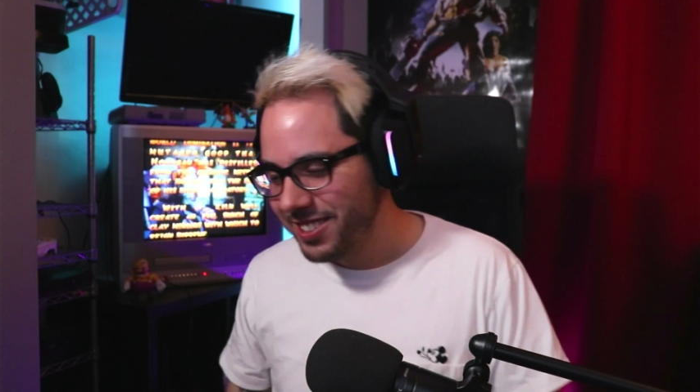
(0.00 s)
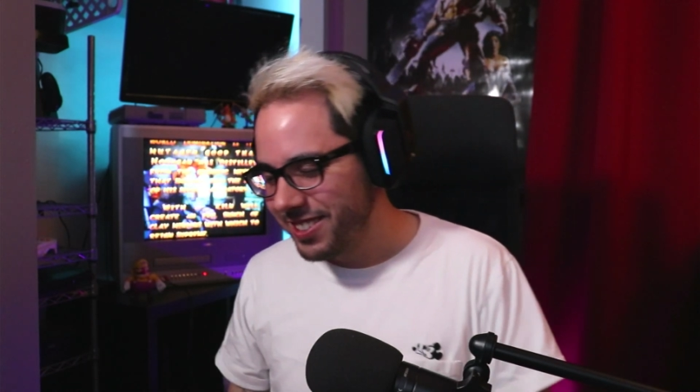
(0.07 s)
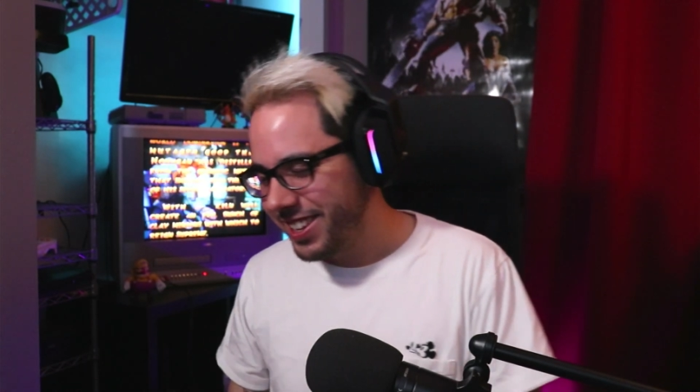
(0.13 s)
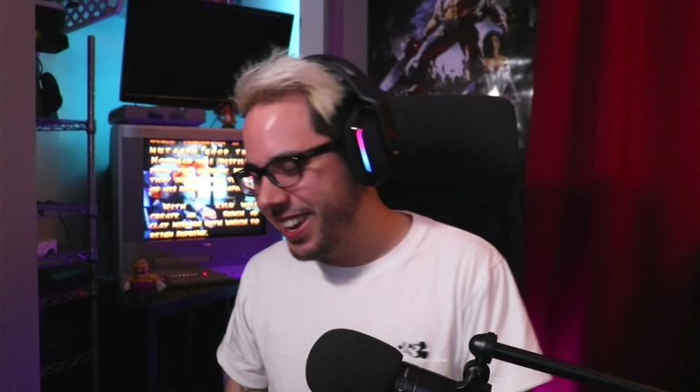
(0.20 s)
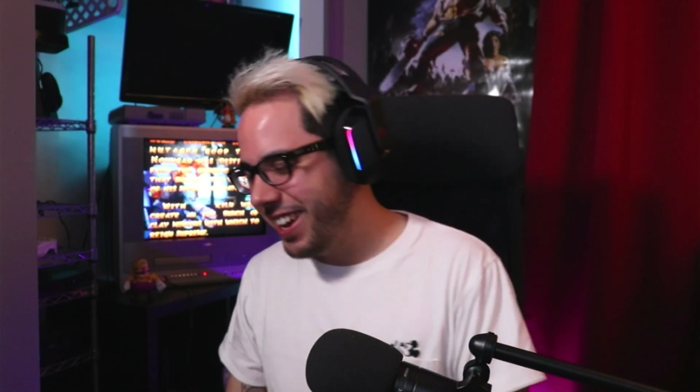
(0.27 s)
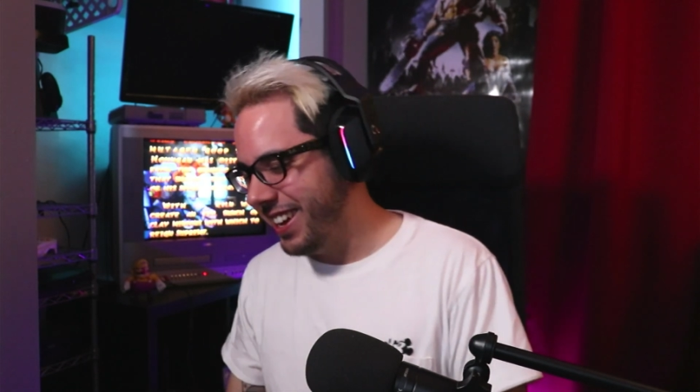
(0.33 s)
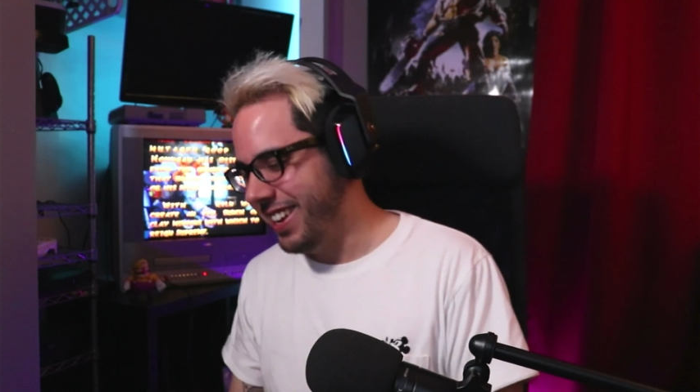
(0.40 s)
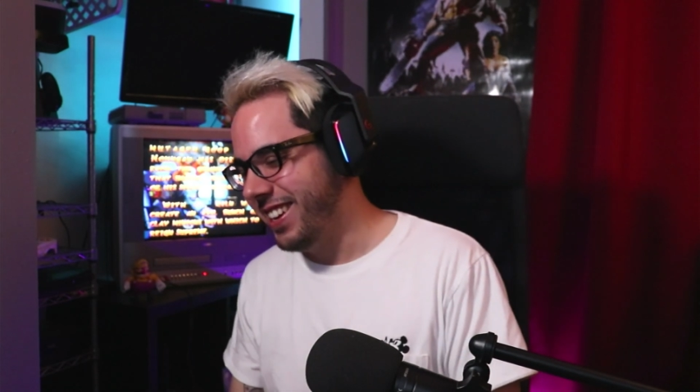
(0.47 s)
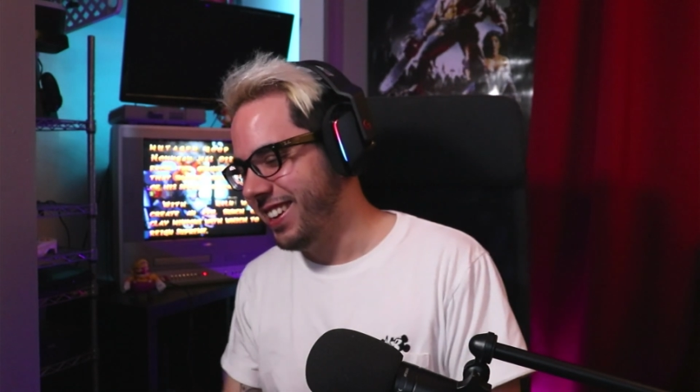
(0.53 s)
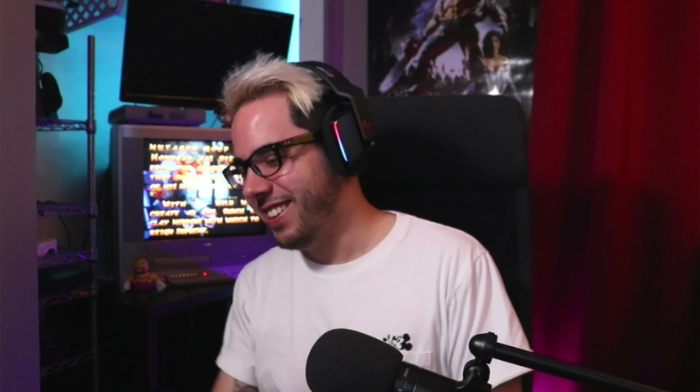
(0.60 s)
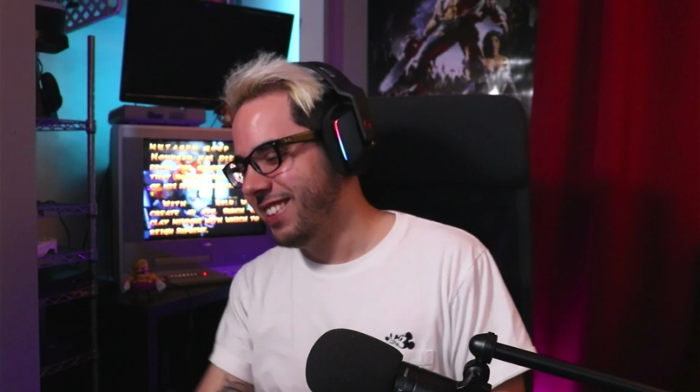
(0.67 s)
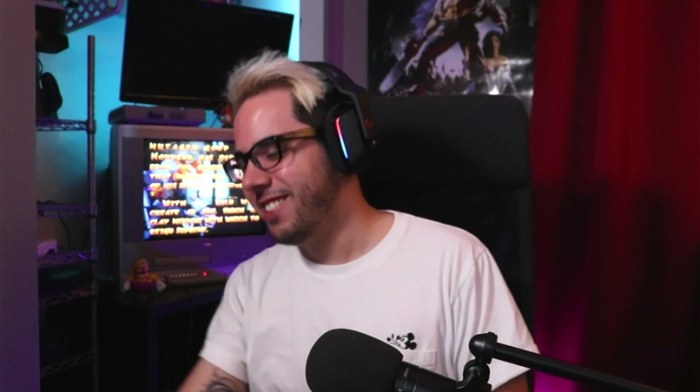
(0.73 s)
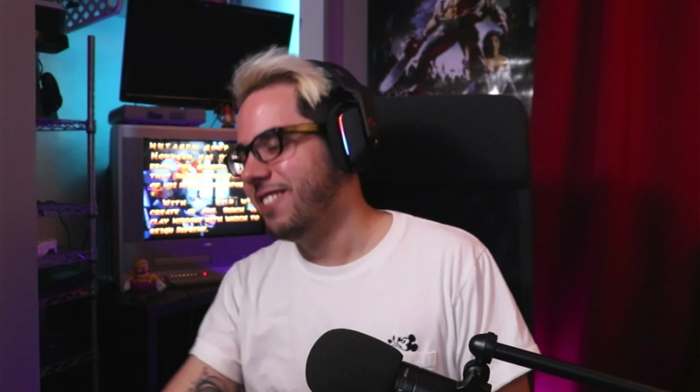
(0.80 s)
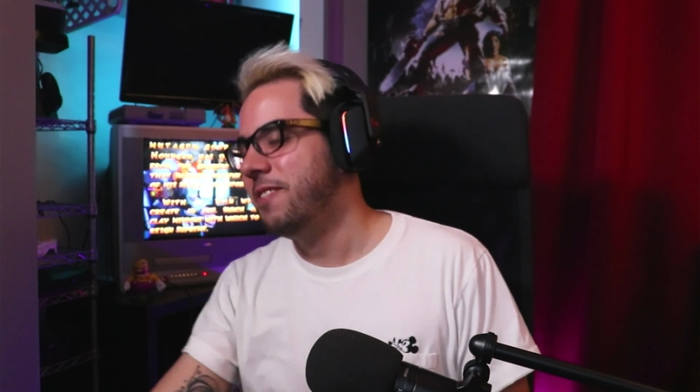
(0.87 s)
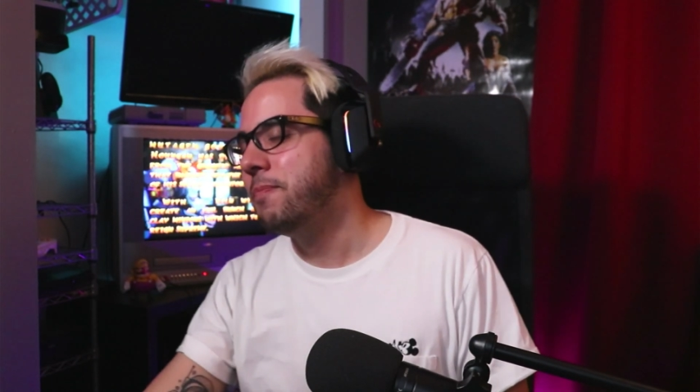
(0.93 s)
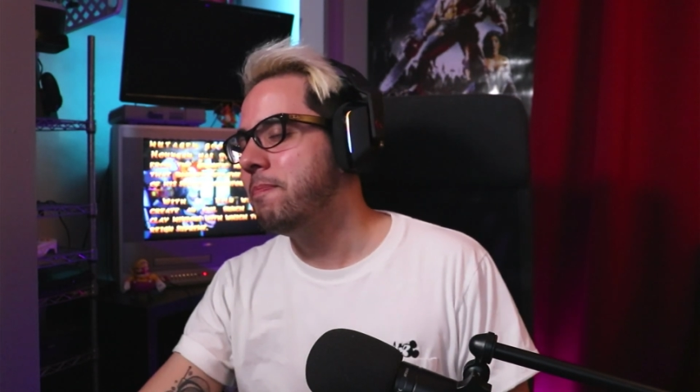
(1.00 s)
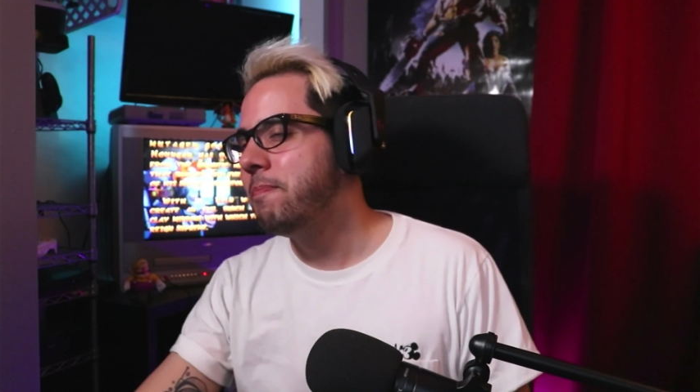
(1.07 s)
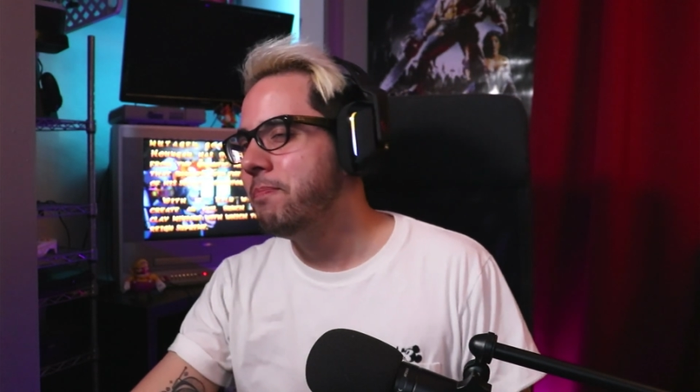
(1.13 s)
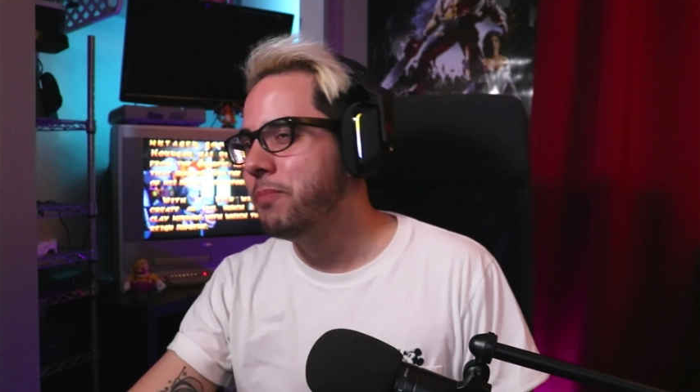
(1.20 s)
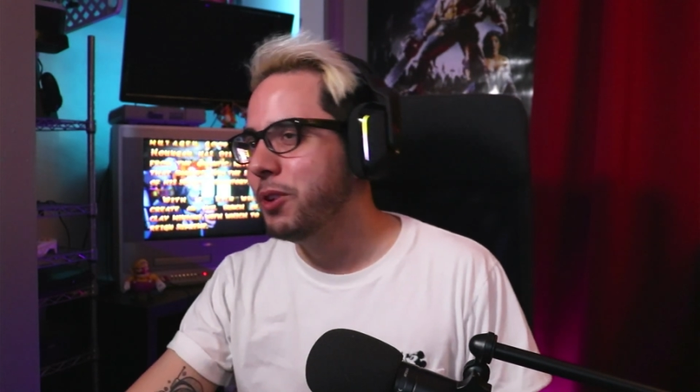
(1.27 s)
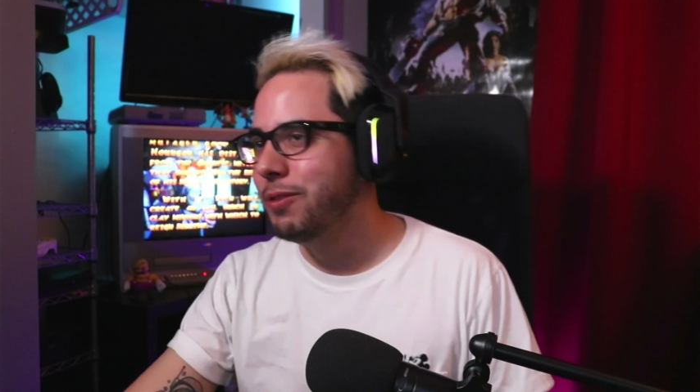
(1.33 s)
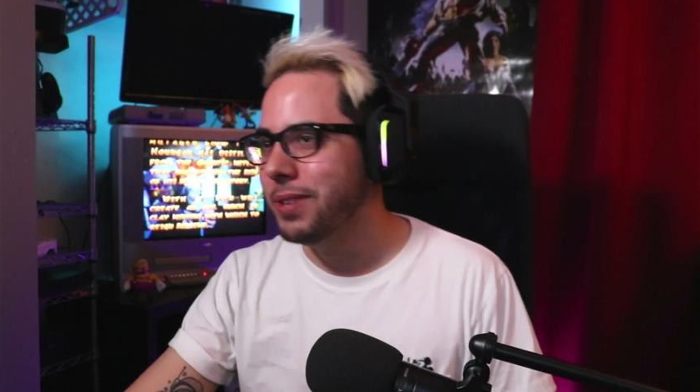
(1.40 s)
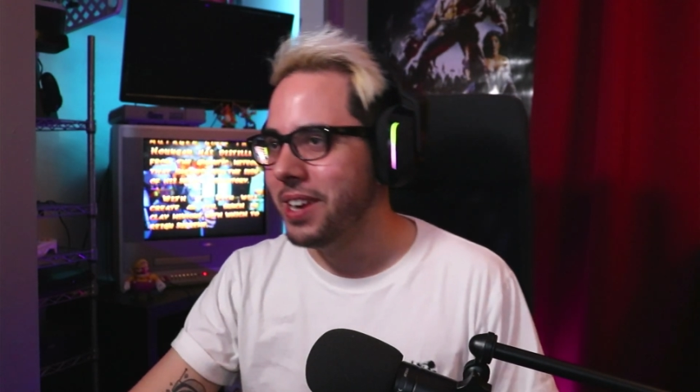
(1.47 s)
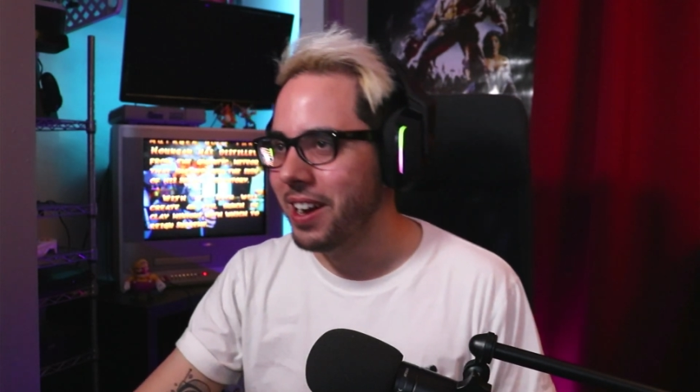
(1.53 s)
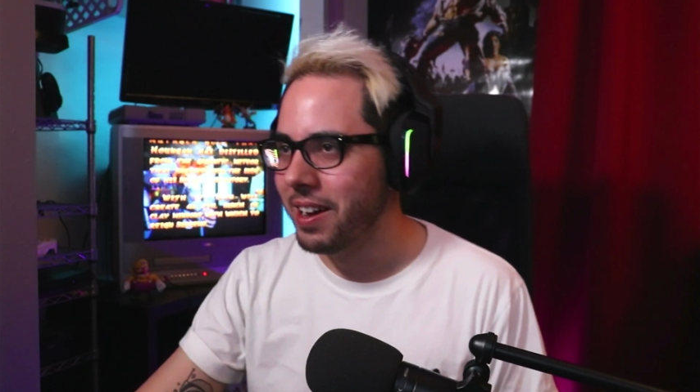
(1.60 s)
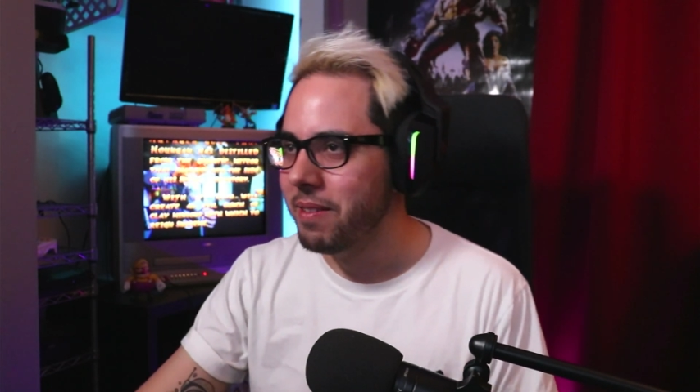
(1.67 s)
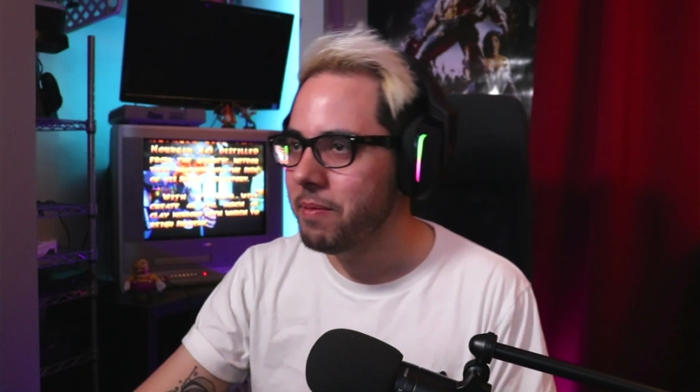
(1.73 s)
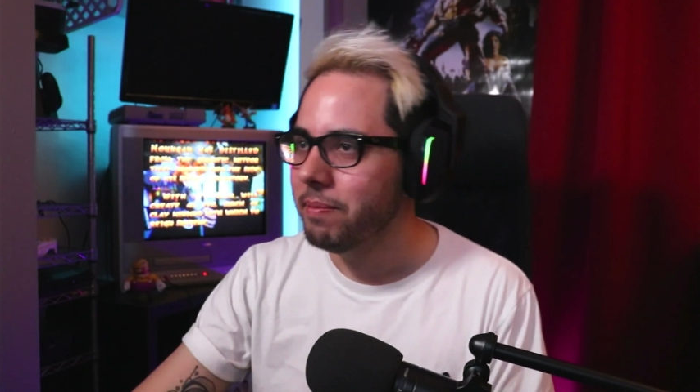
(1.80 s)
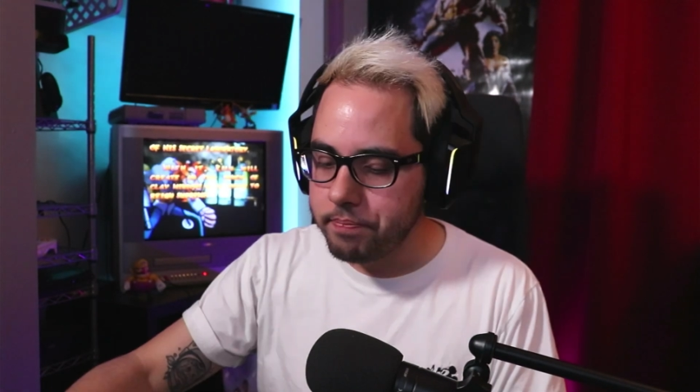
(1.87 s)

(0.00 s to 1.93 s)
Okay, moving on.